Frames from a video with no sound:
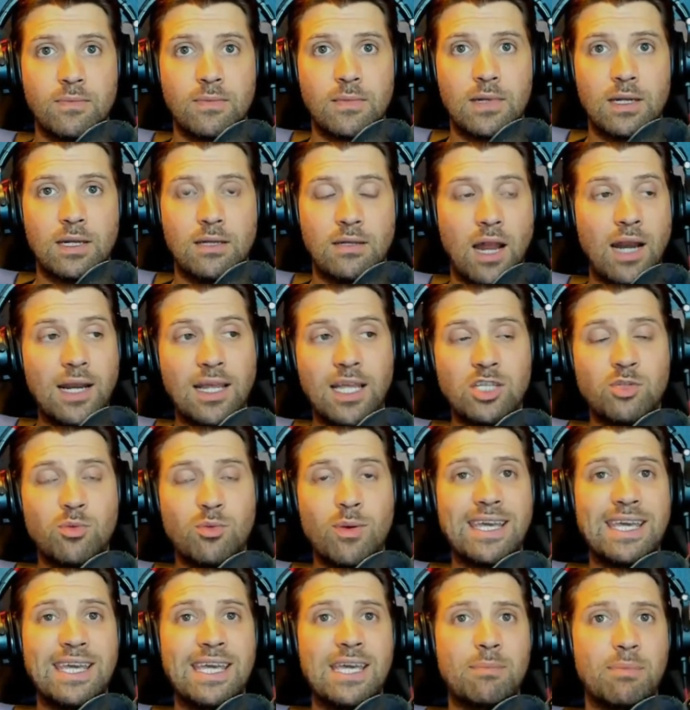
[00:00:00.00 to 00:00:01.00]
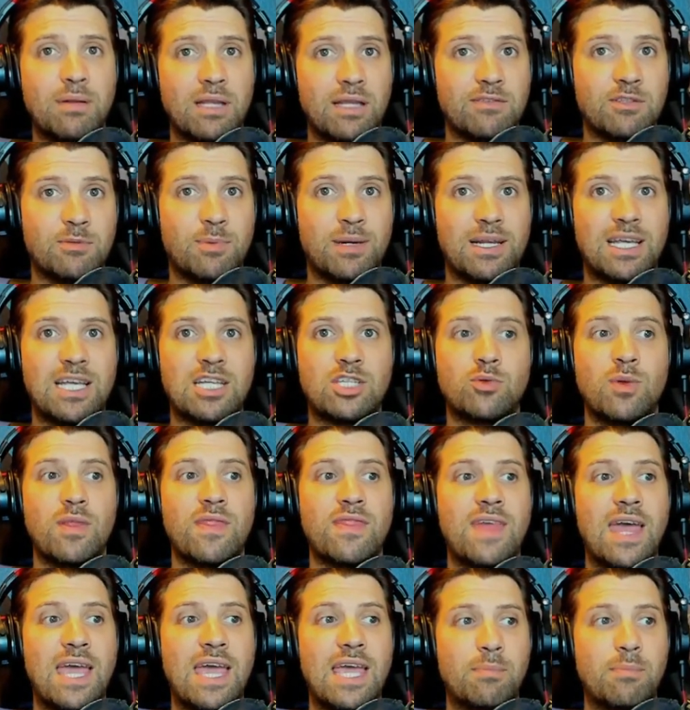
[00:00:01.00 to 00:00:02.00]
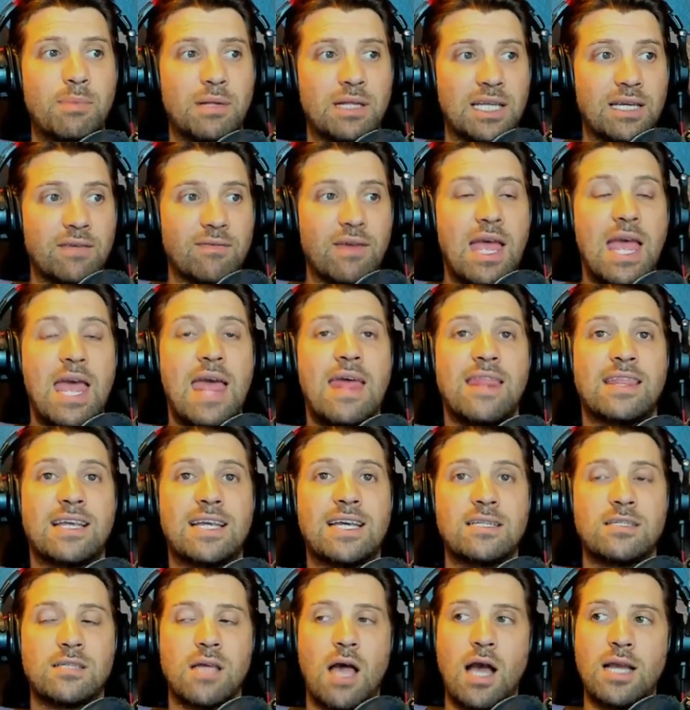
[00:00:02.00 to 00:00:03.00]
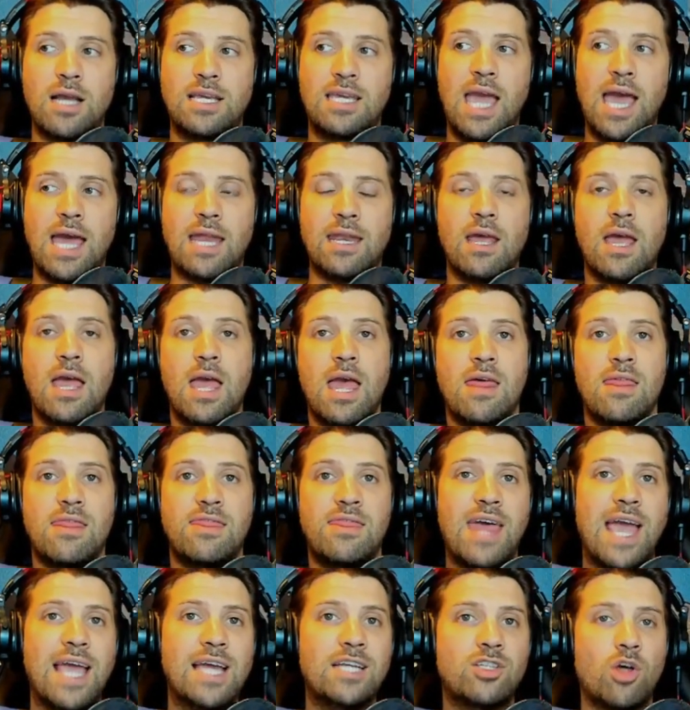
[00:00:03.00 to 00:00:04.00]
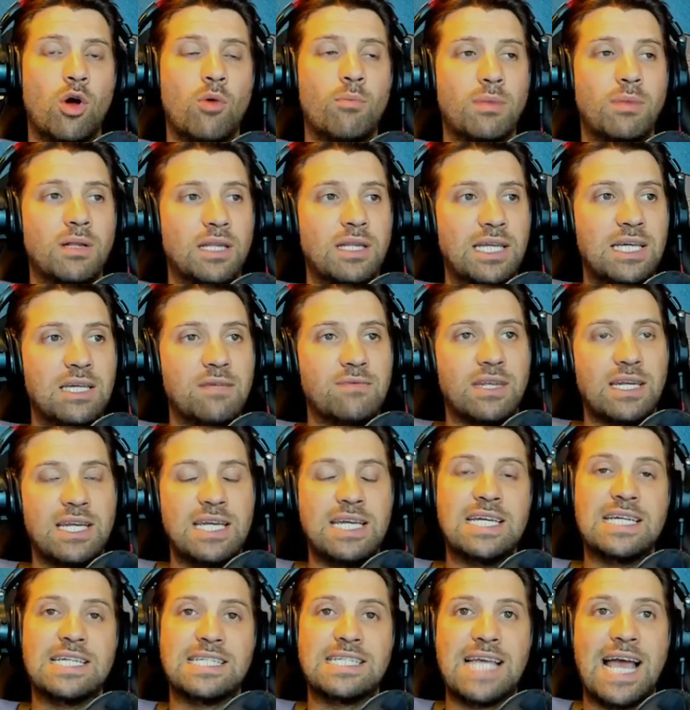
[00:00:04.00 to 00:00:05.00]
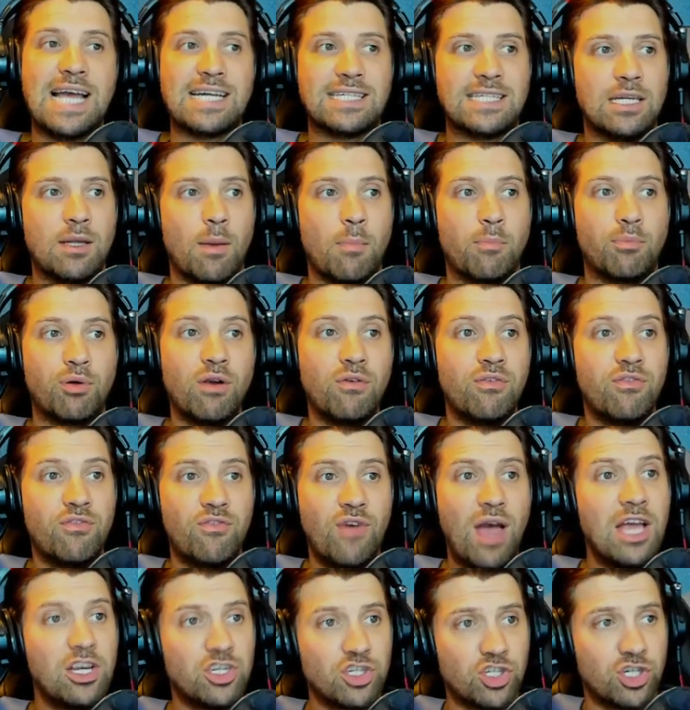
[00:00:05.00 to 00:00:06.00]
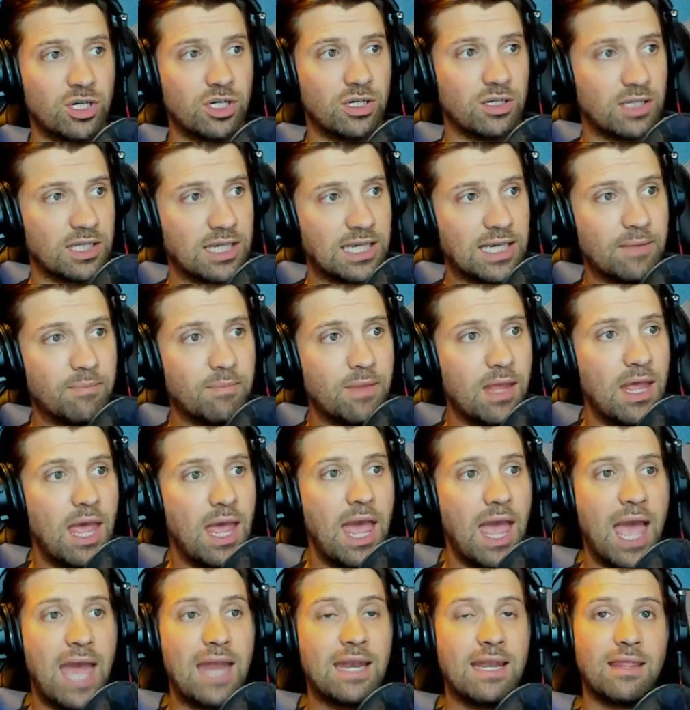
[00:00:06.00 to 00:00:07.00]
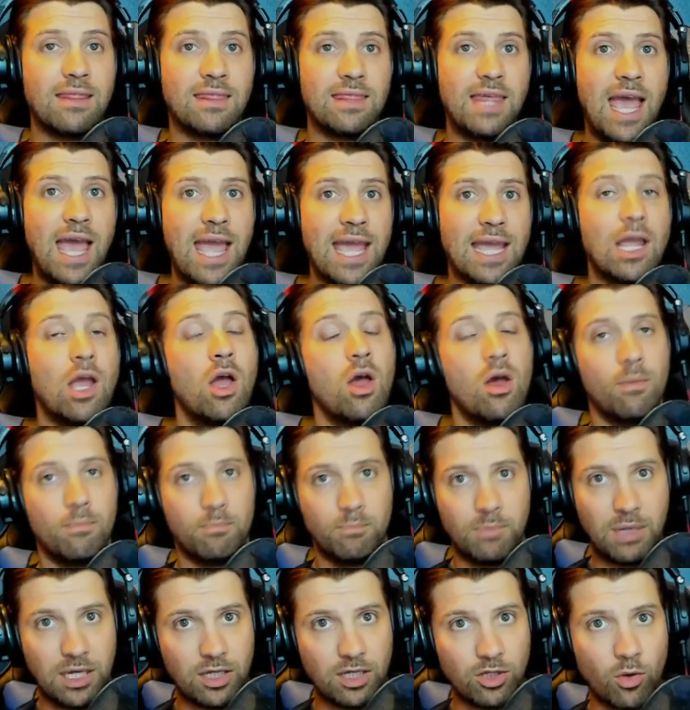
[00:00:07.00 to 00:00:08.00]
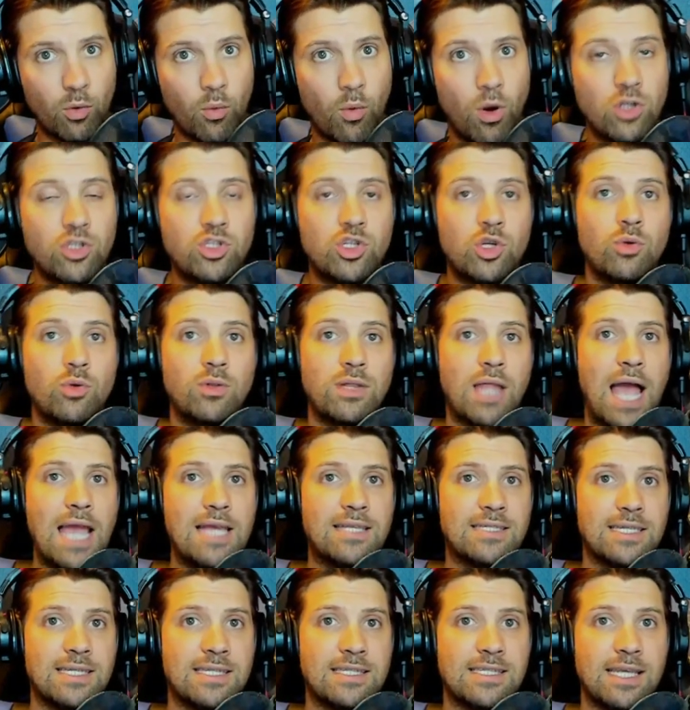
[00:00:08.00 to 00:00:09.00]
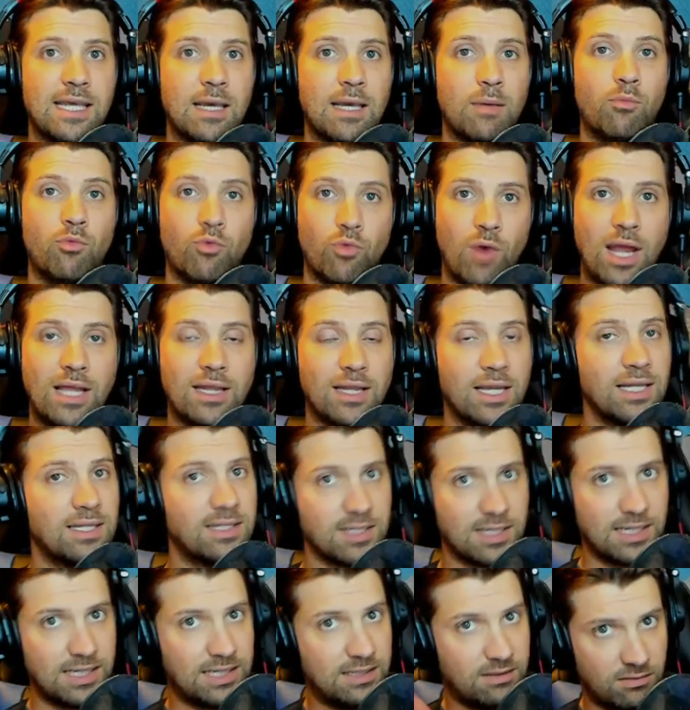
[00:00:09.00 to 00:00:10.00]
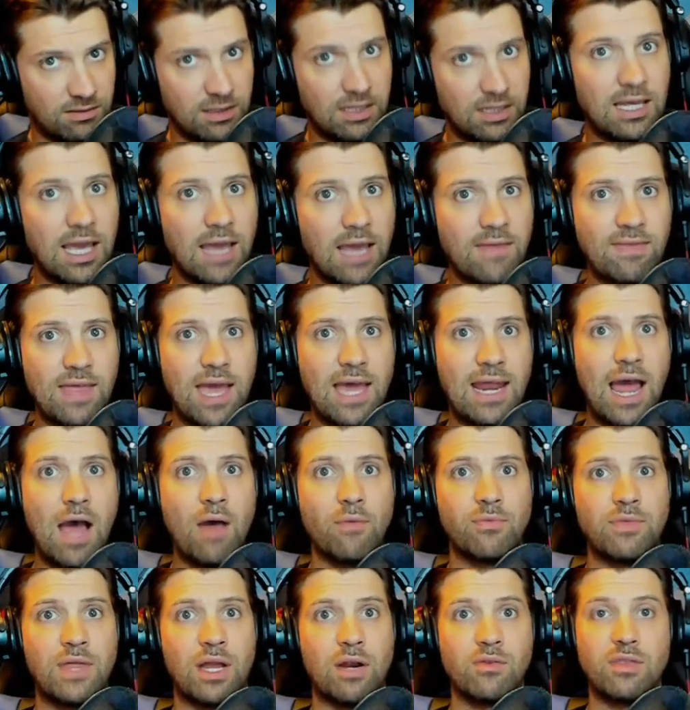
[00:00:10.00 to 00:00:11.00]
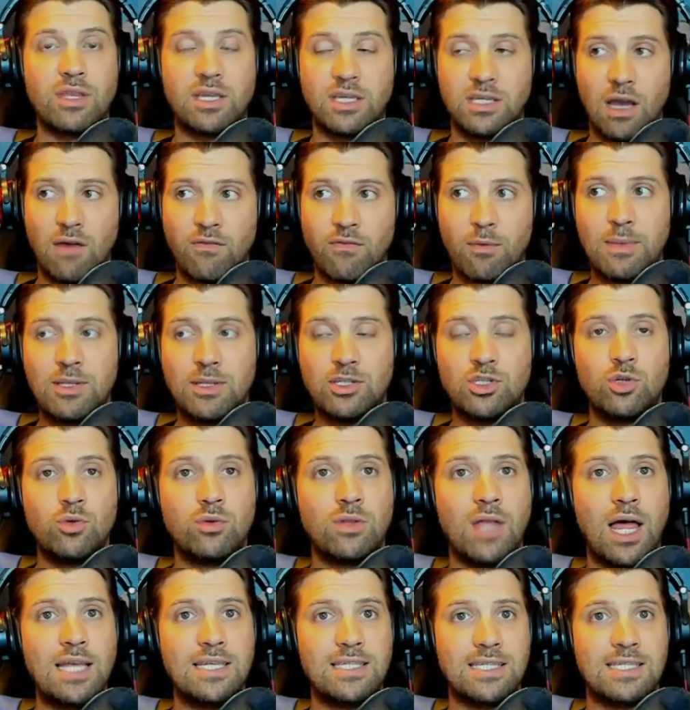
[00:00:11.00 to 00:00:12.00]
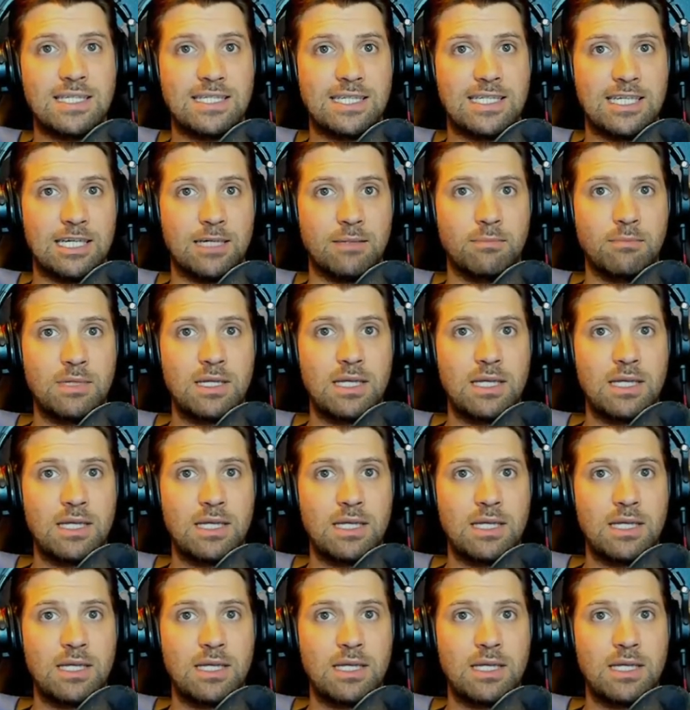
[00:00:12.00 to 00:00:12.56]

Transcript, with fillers: Not against what he believes, but against what they believe. Because again, they don't believe that he has acted professionally. And they, being the ones who license him, right? Let's get that out there. The governments who license him